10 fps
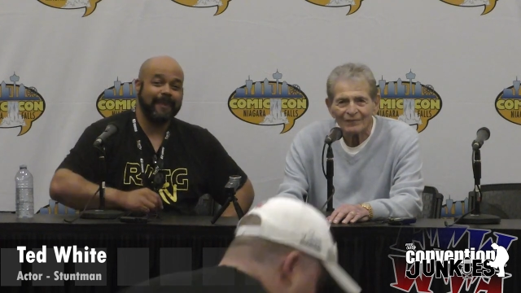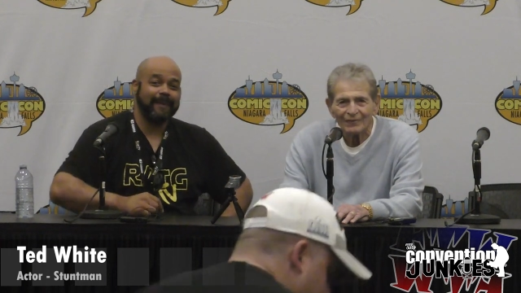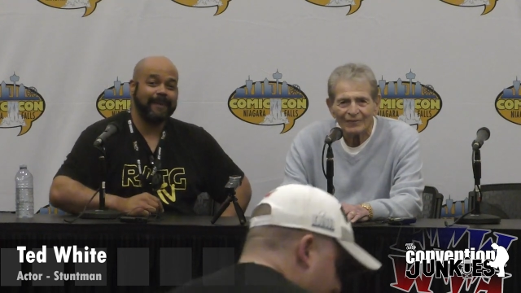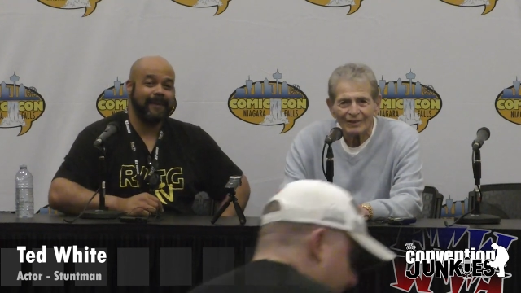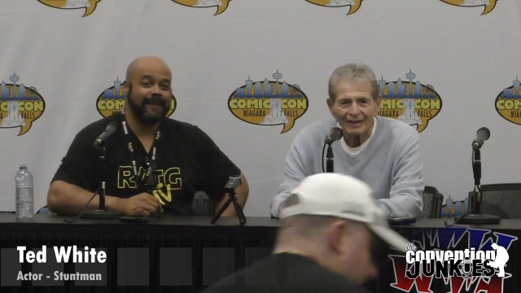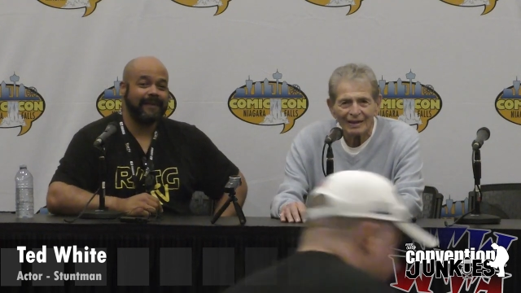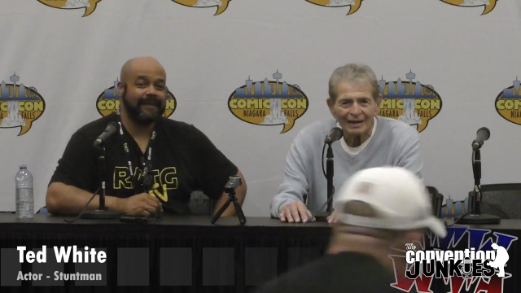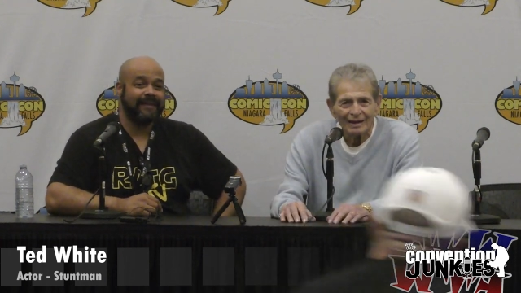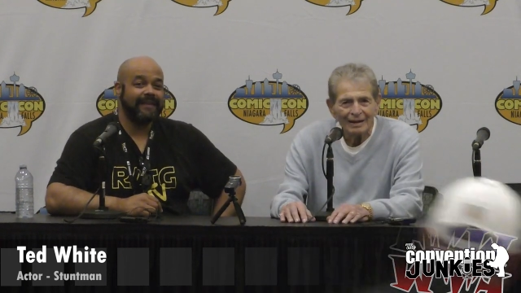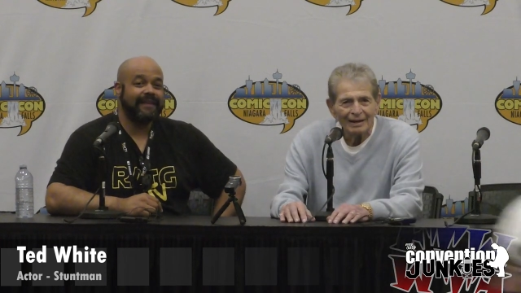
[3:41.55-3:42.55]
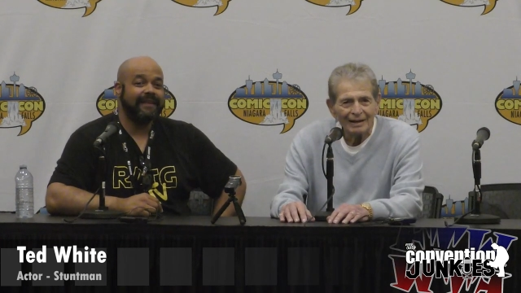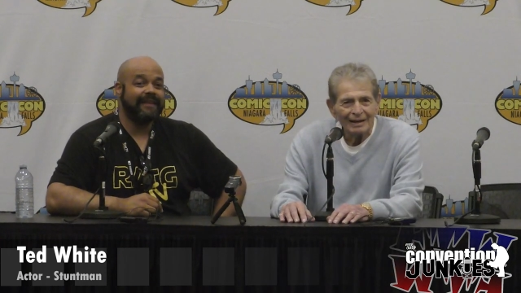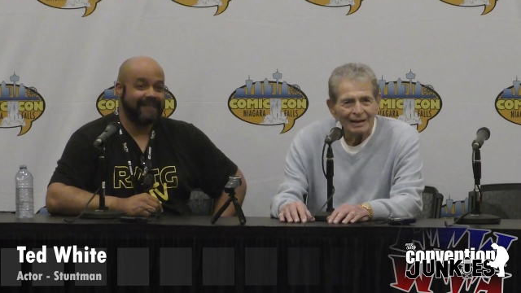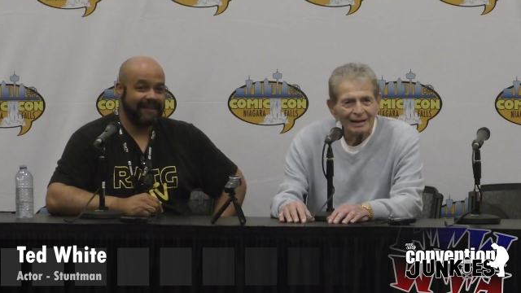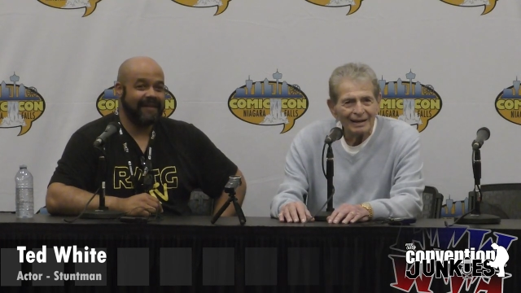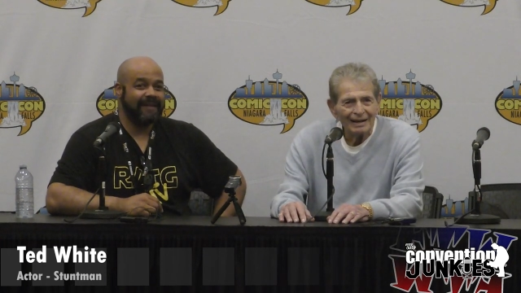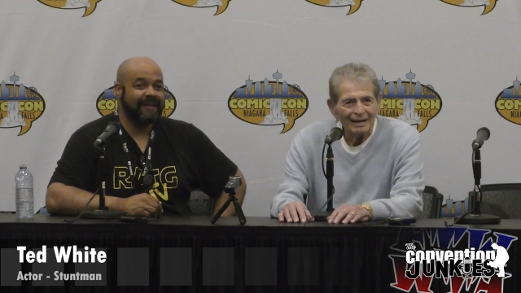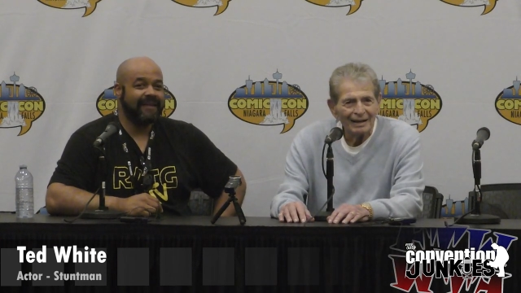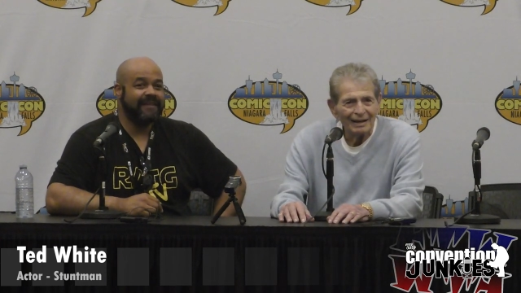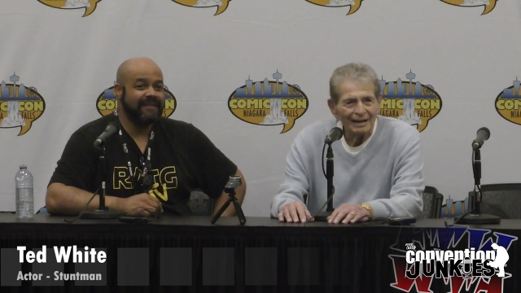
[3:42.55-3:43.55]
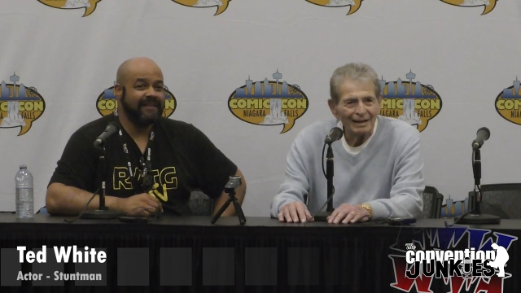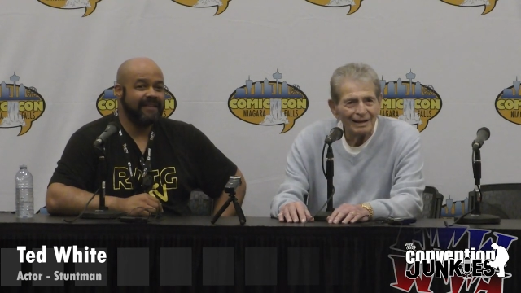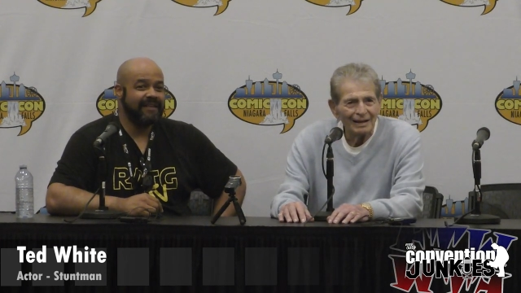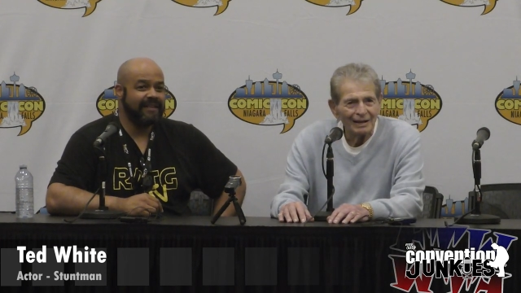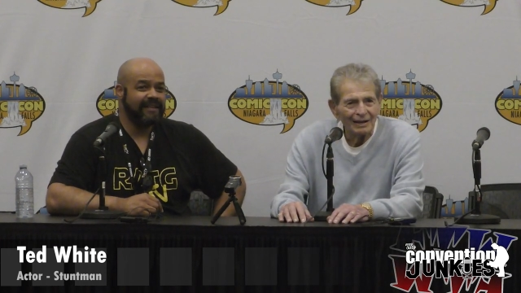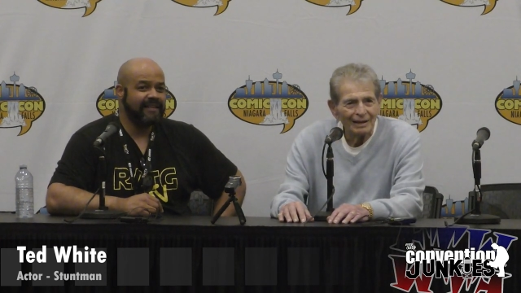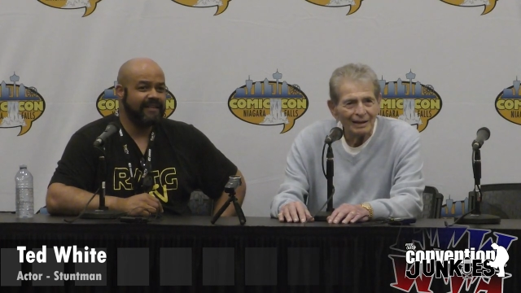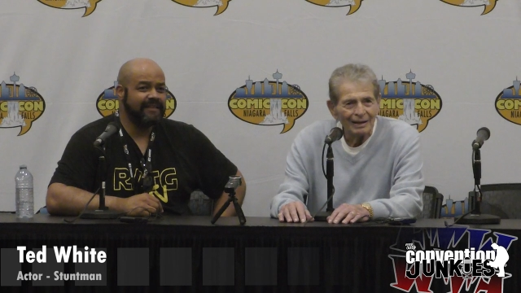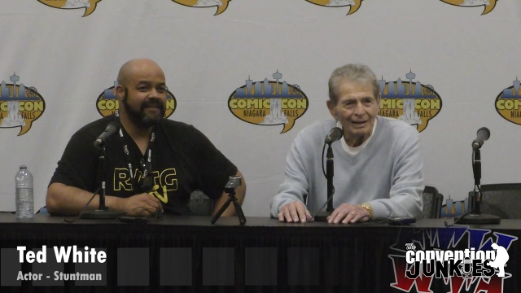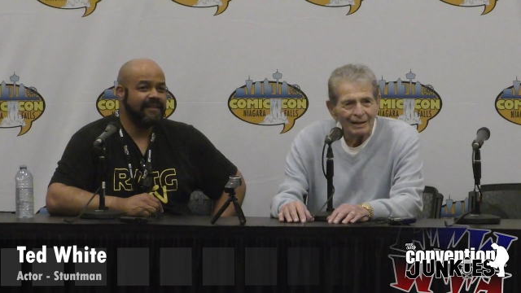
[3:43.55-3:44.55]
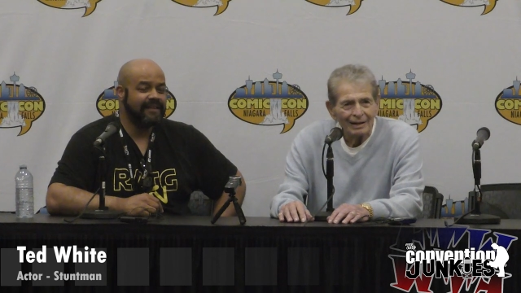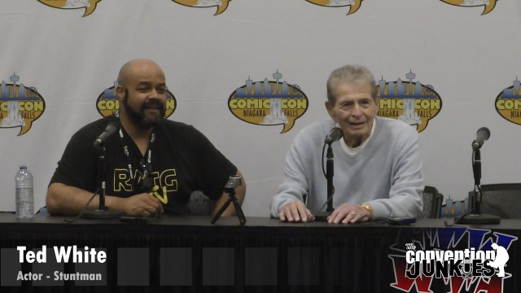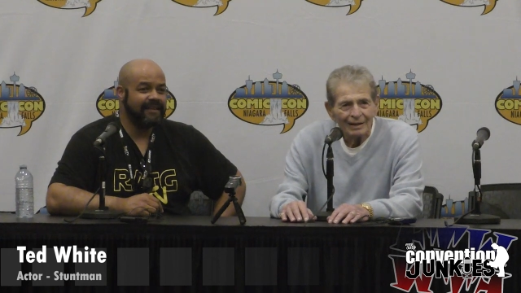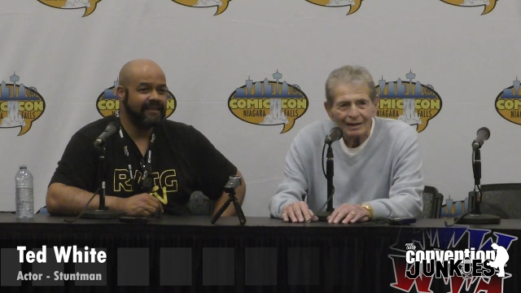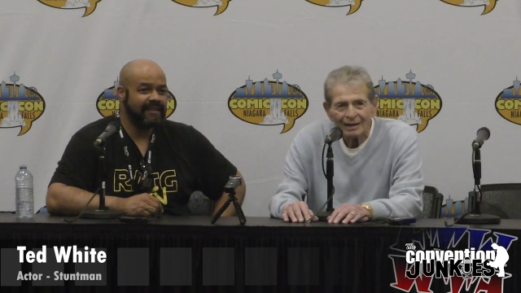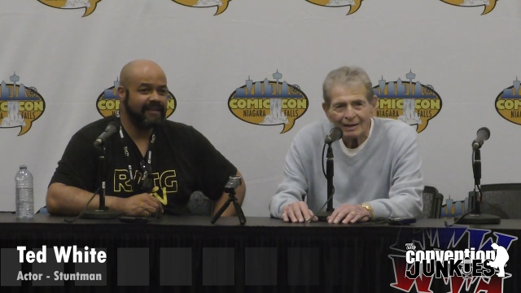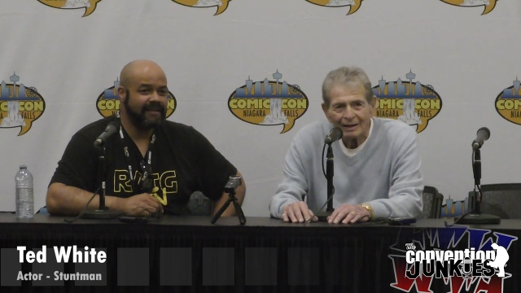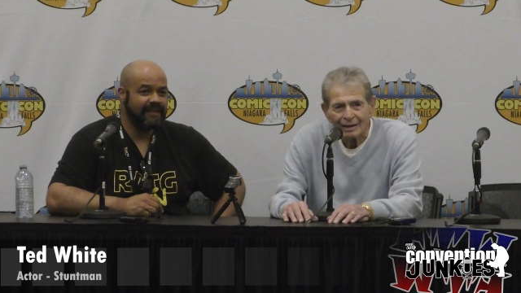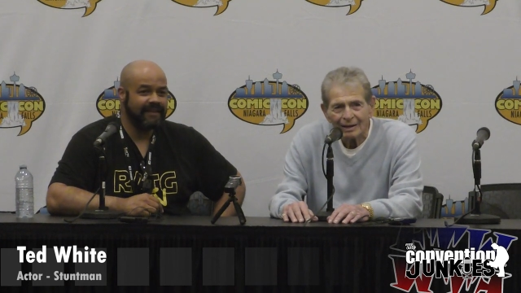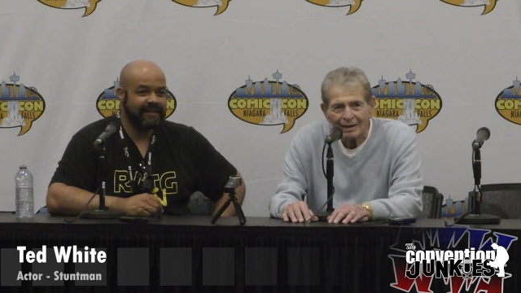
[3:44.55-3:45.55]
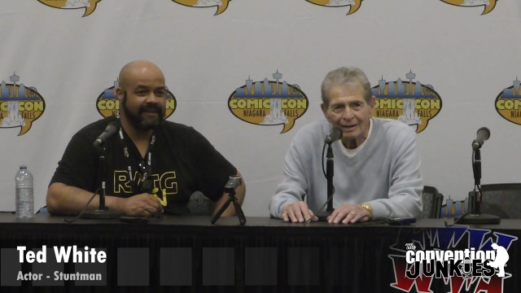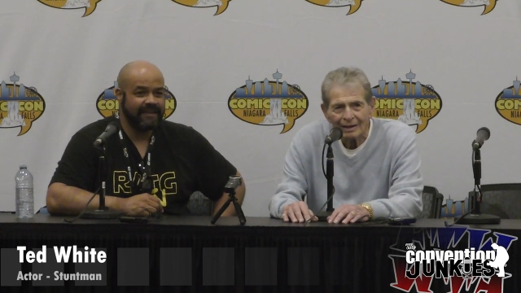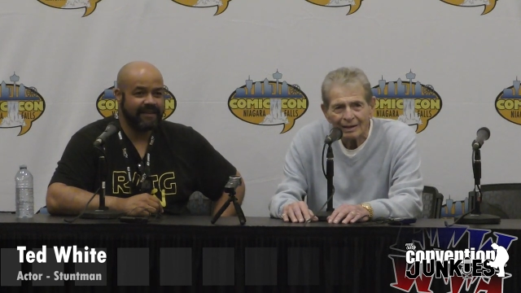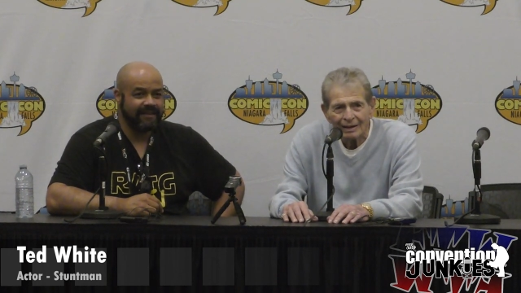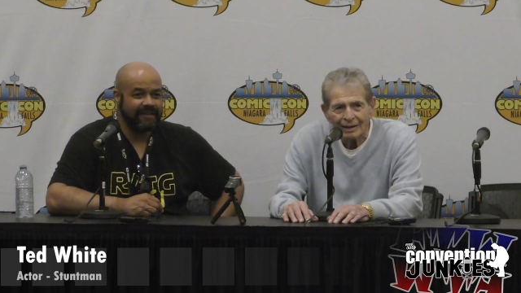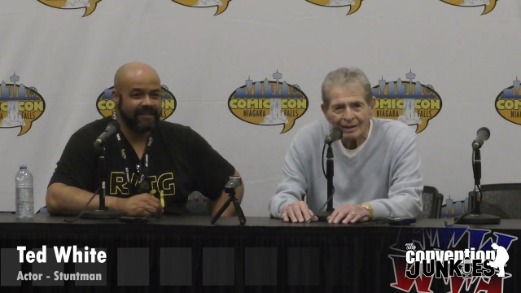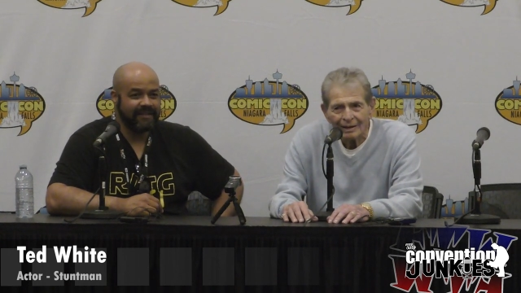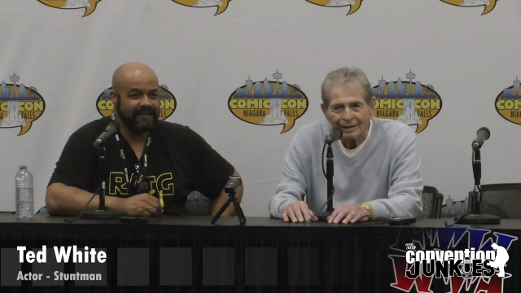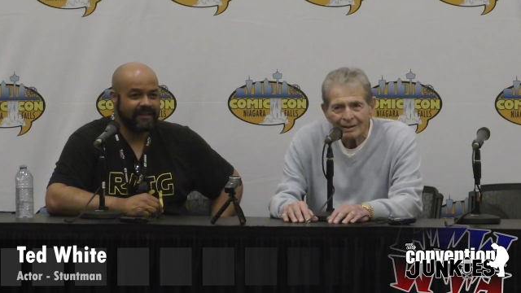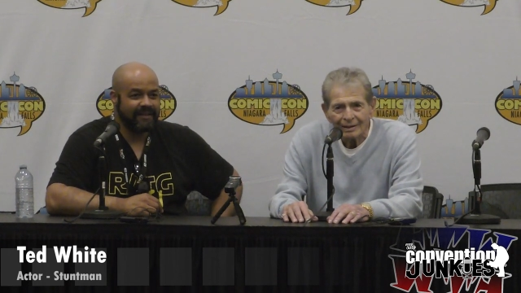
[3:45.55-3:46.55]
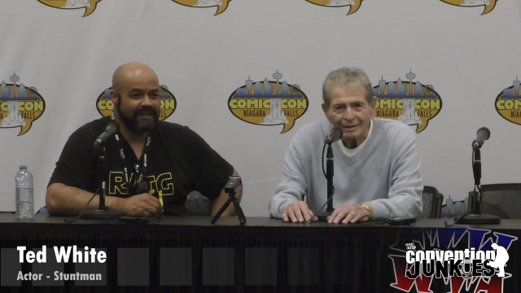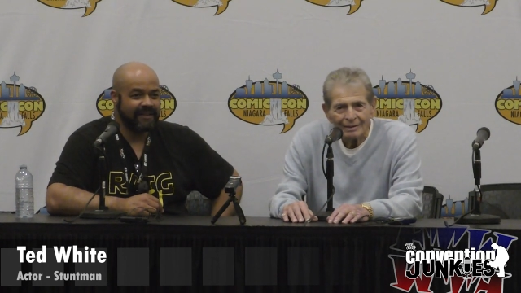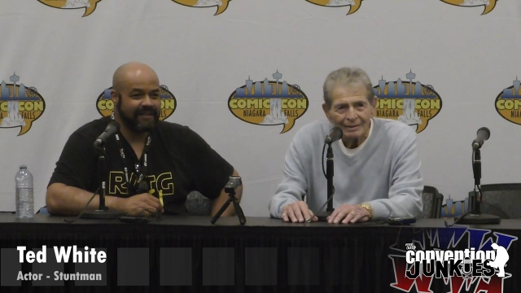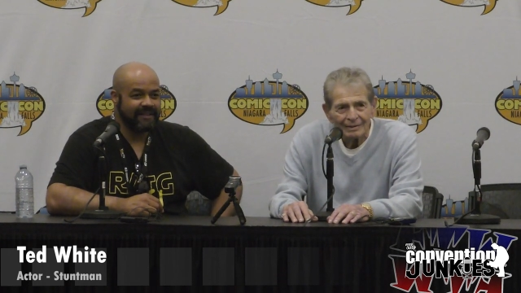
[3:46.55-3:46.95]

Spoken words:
[no speech]